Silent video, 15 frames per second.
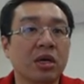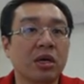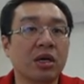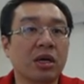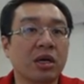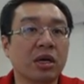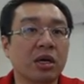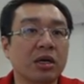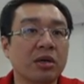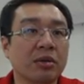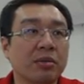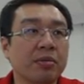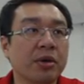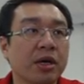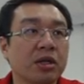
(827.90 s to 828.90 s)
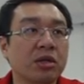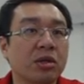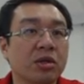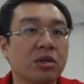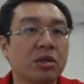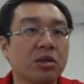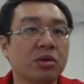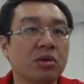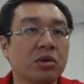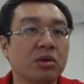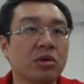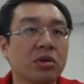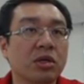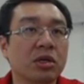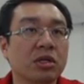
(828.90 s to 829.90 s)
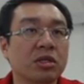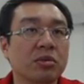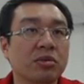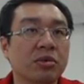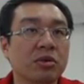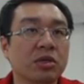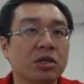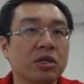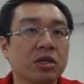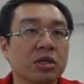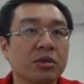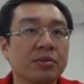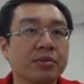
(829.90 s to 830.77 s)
And back to this position,